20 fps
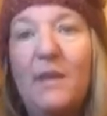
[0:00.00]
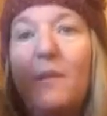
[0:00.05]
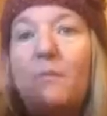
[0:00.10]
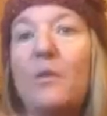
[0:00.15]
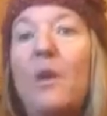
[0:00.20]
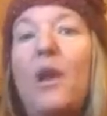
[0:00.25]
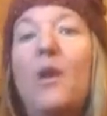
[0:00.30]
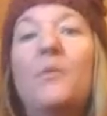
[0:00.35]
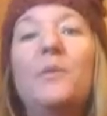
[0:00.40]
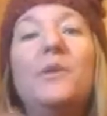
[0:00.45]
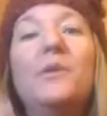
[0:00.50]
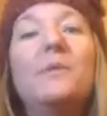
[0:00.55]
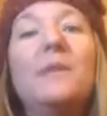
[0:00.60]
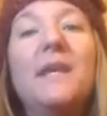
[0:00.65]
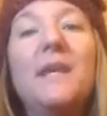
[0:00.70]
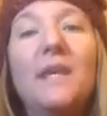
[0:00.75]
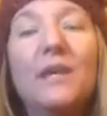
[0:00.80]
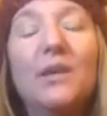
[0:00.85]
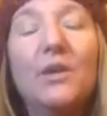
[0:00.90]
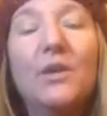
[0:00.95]
They will help you
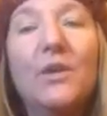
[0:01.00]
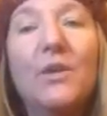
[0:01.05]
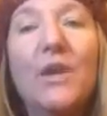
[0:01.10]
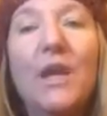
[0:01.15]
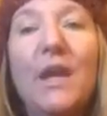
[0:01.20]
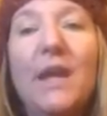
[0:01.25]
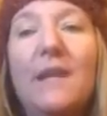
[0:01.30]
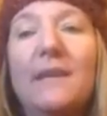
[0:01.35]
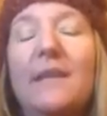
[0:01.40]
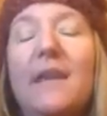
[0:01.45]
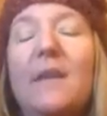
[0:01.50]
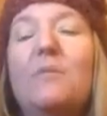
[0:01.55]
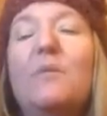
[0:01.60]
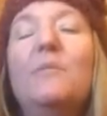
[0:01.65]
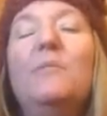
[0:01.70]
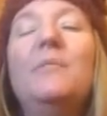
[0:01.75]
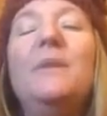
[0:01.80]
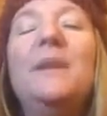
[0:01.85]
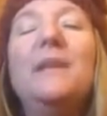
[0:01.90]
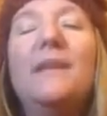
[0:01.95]
heal. They
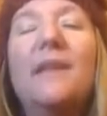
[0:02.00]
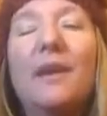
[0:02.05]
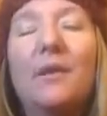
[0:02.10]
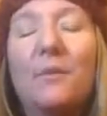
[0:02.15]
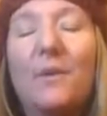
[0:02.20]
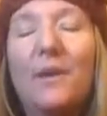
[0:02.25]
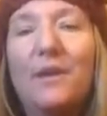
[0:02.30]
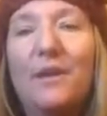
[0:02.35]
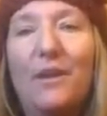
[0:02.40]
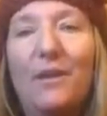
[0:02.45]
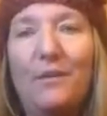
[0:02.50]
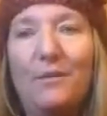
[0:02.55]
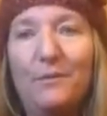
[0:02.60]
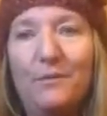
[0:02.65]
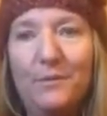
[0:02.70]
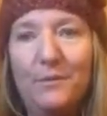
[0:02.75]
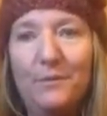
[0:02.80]
will be there with you.